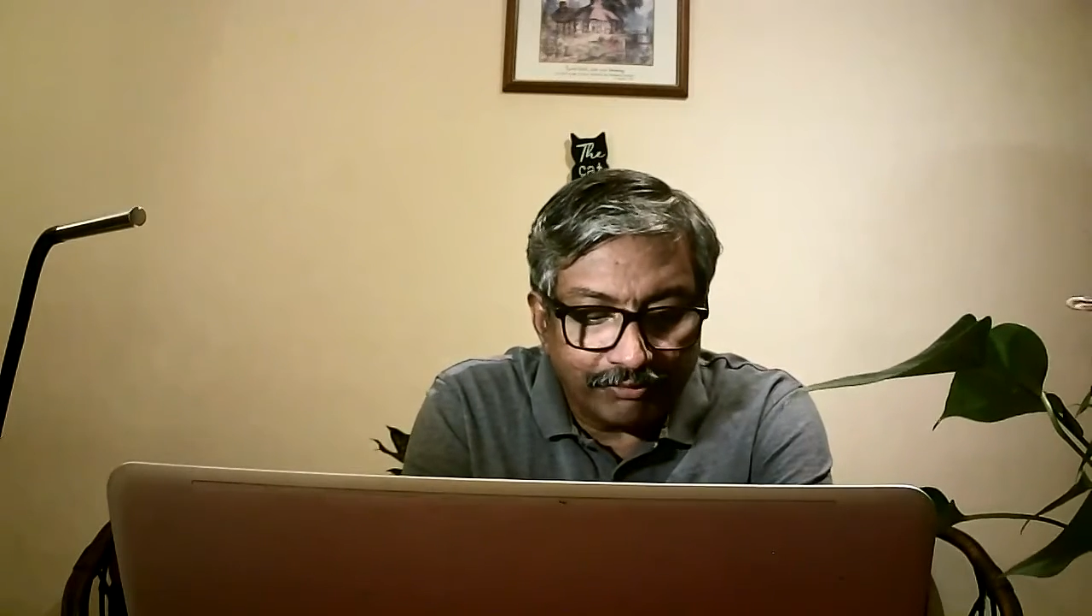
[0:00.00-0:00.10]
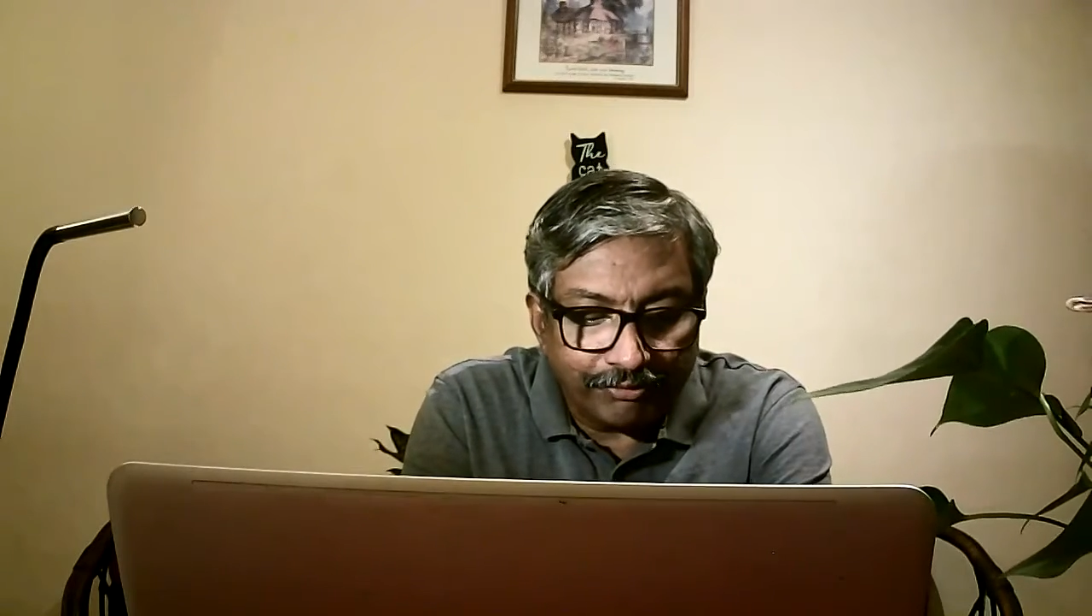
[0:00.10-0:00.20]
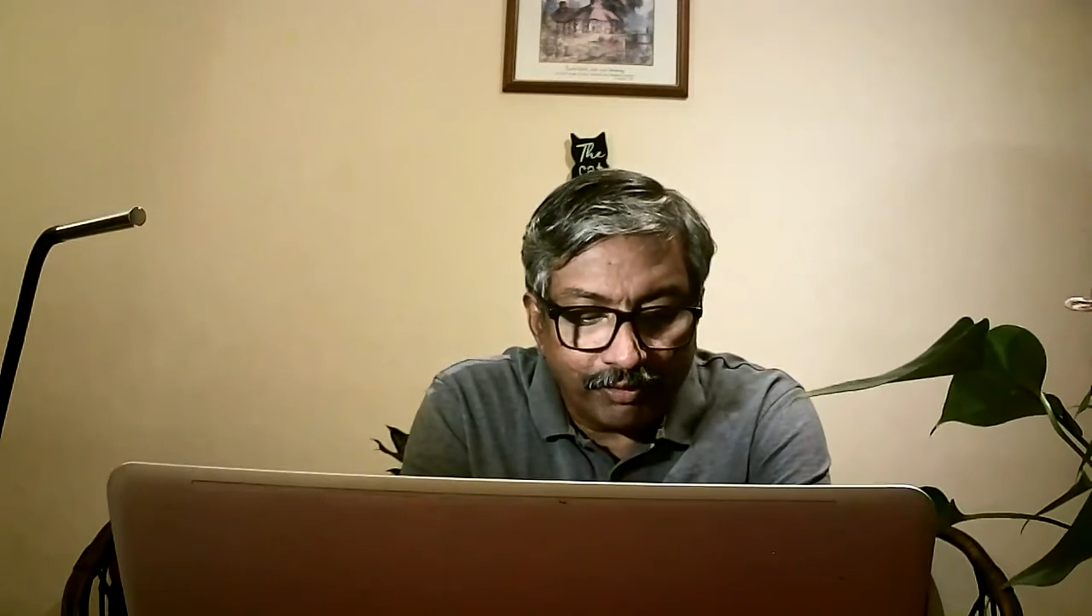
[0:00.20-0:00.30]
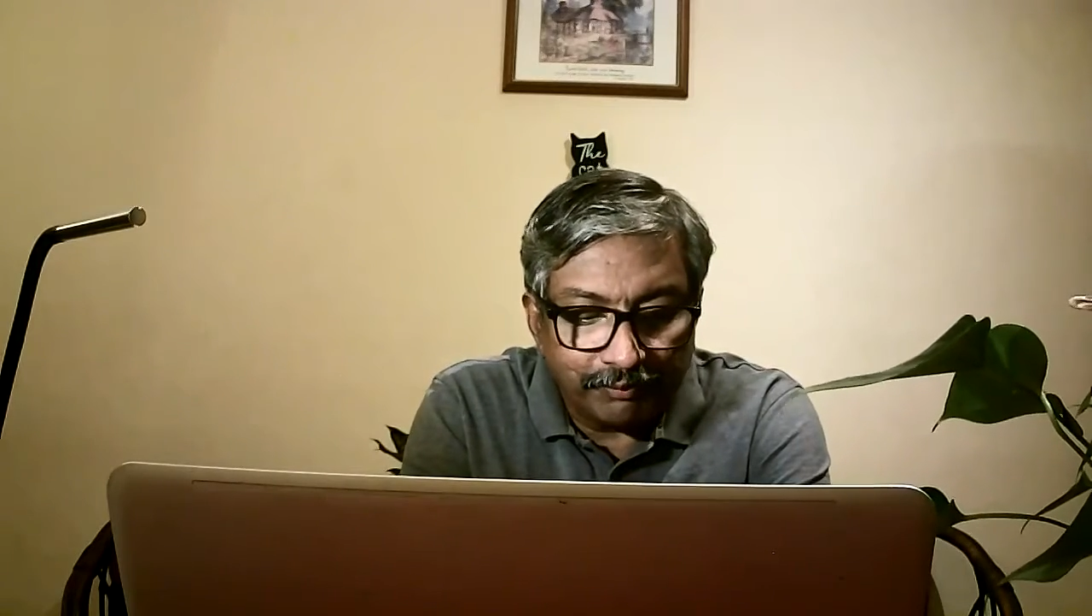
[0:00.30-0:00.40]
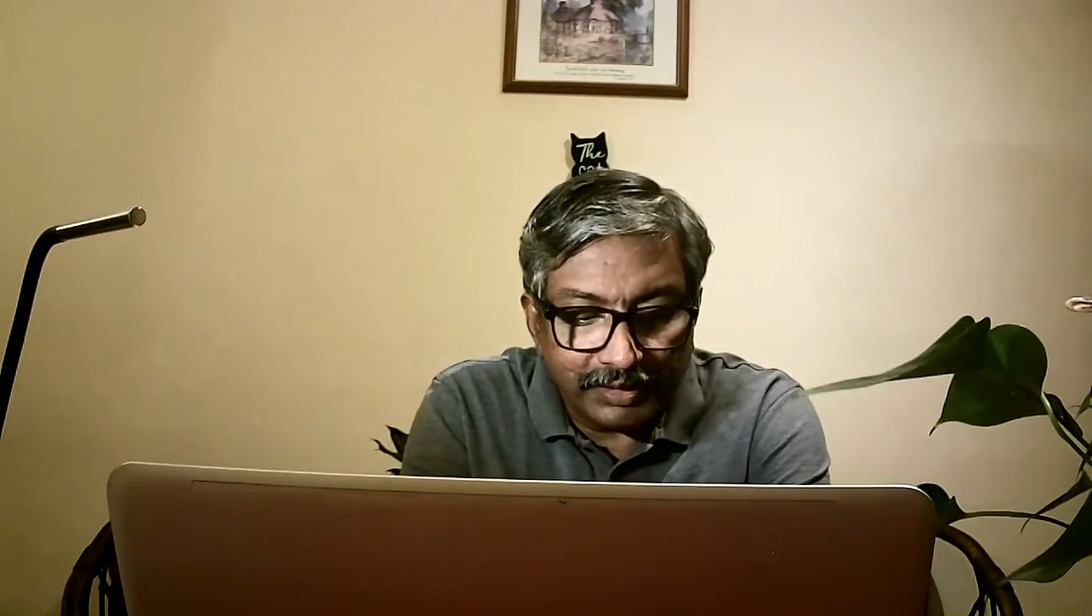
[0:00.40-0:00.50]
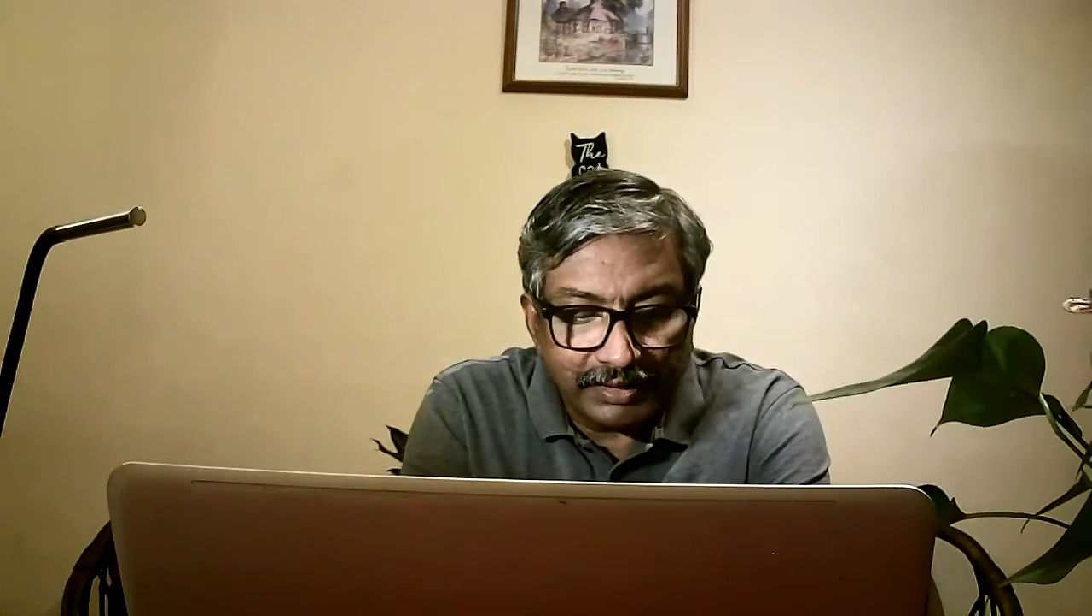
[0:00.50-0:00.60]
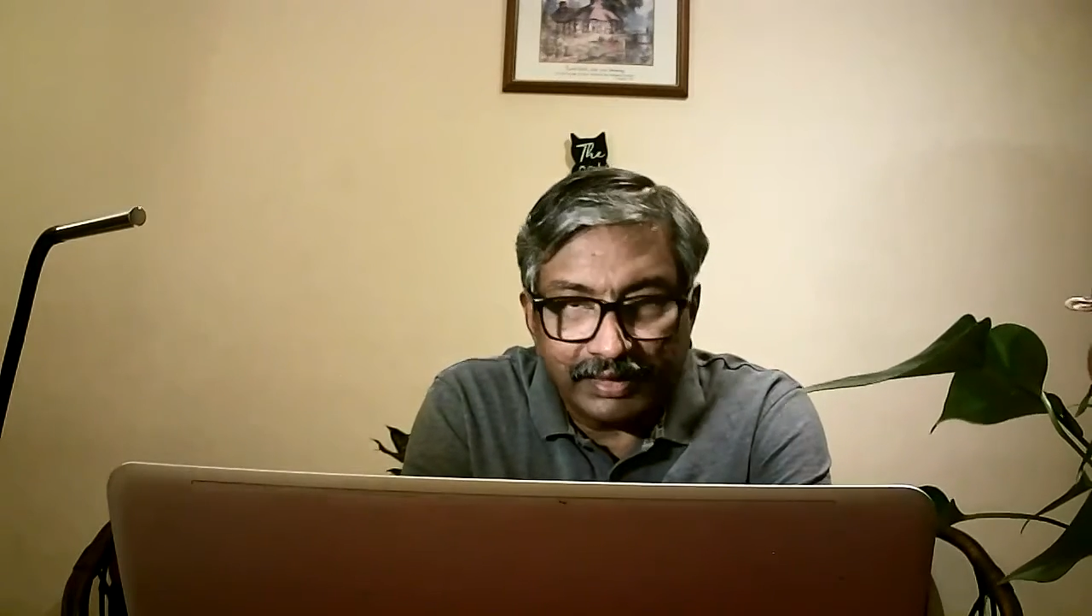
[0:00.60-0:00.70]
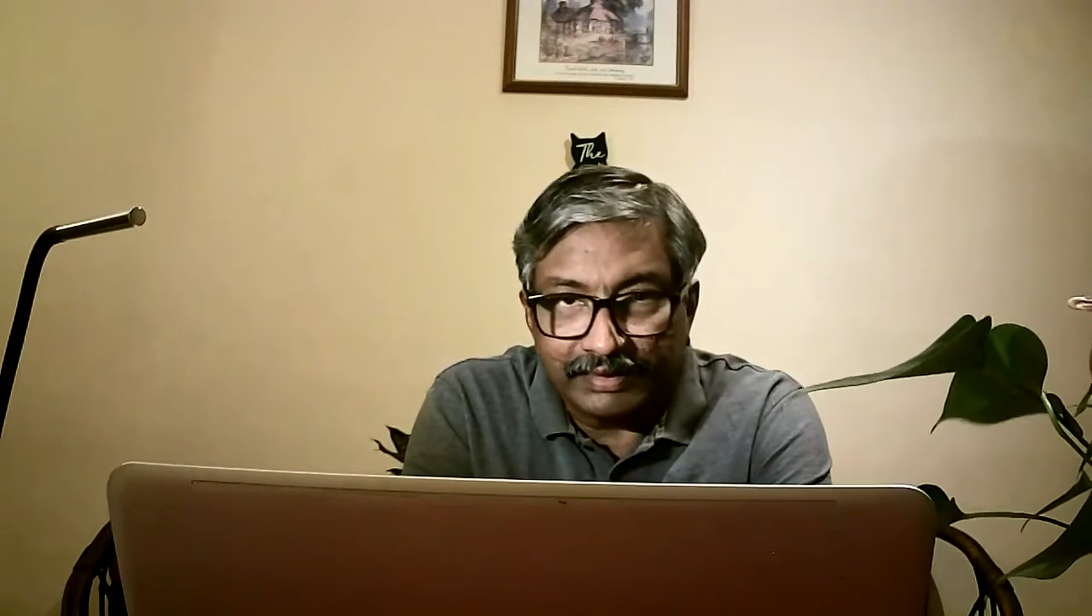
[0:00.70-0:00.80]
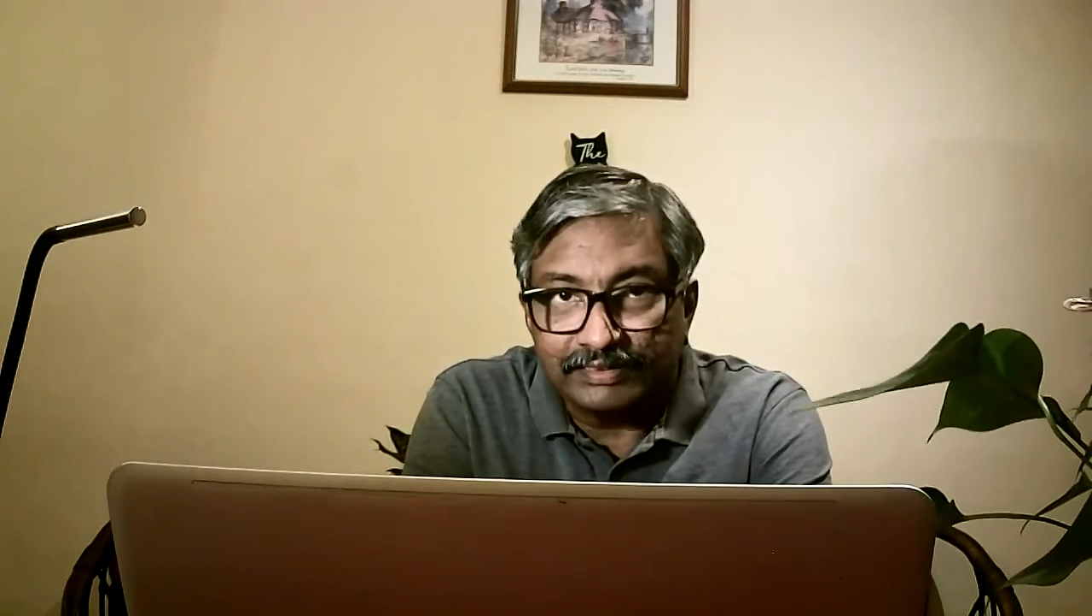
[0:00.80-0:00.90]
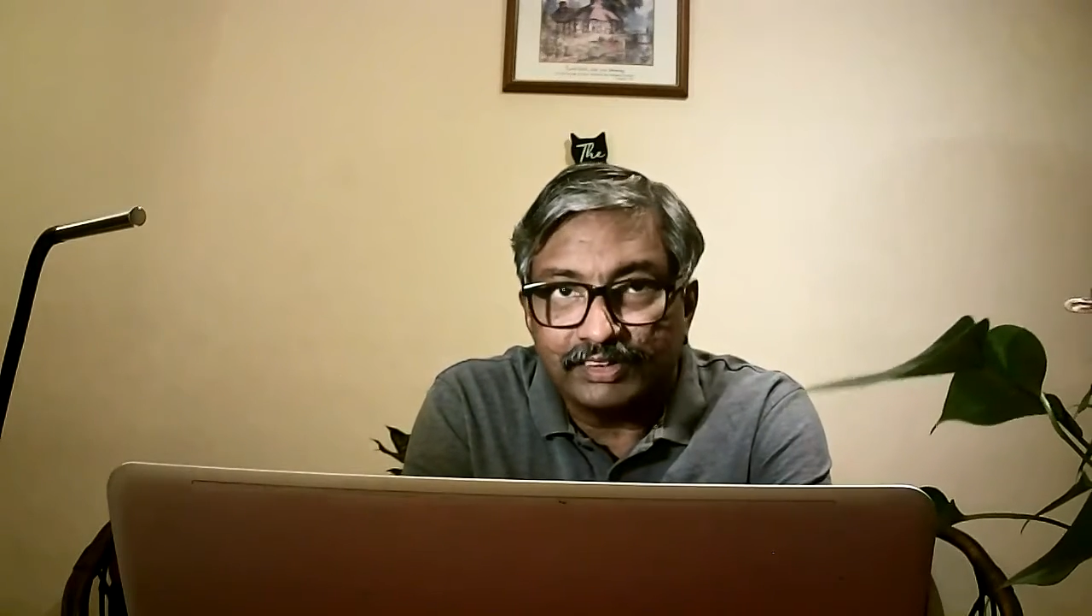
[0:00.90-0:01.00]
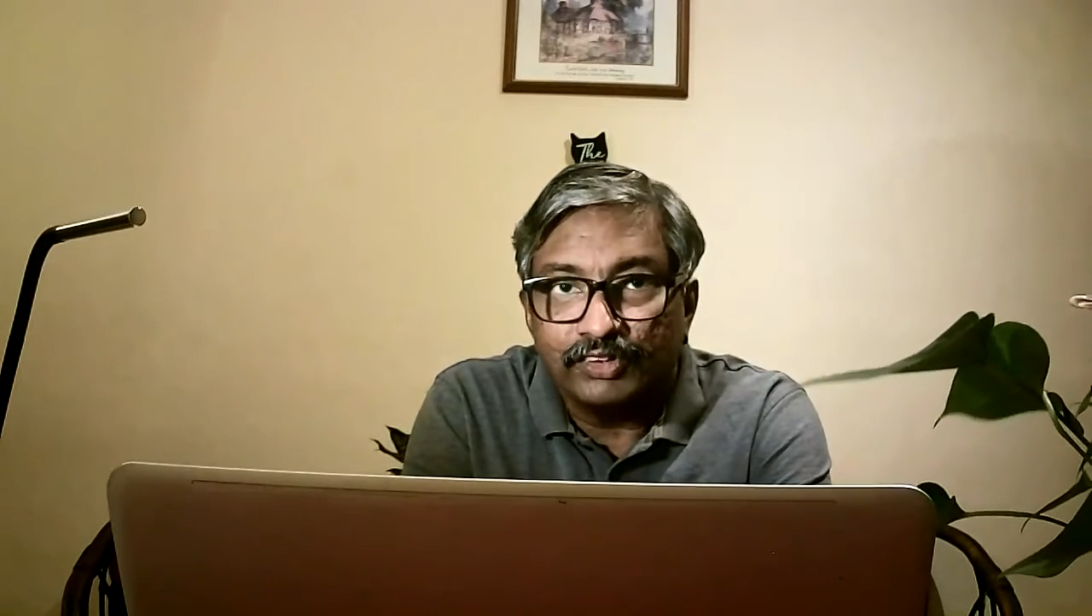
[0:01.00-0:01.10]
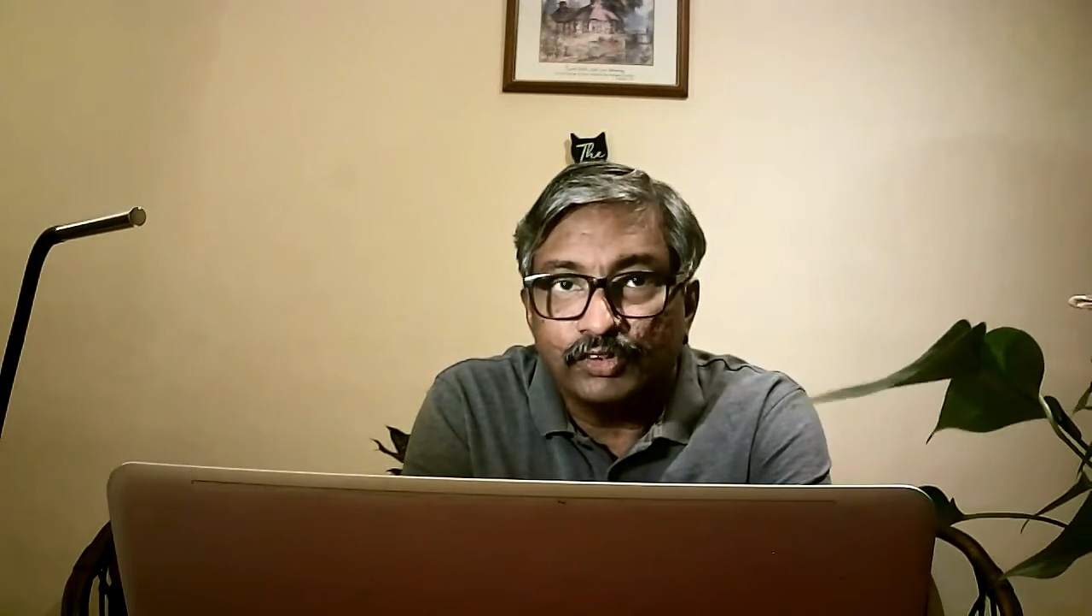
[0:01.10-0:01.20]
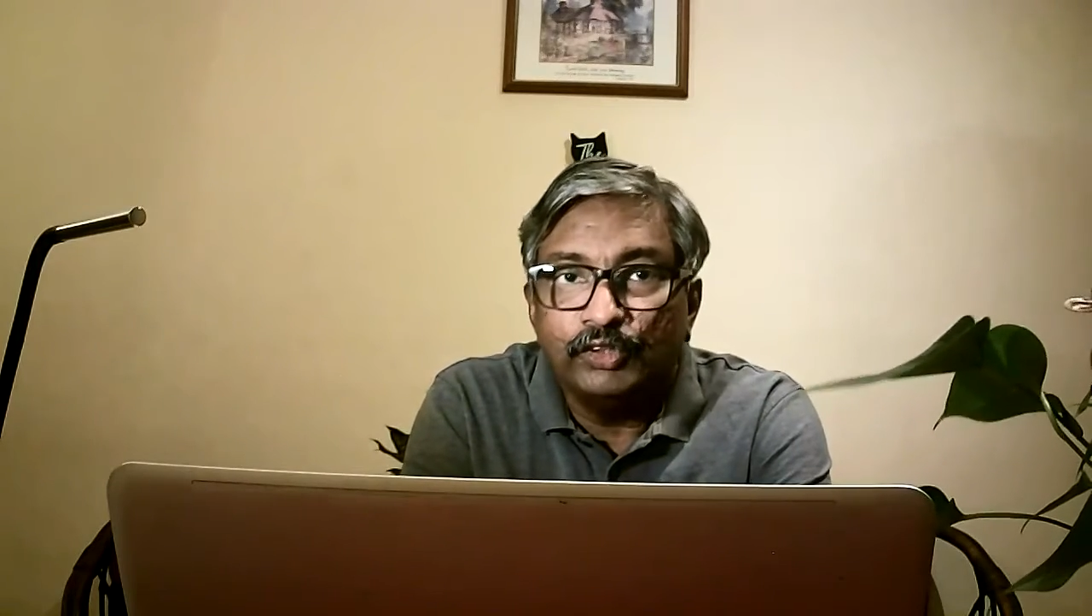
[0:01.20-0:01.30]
former things.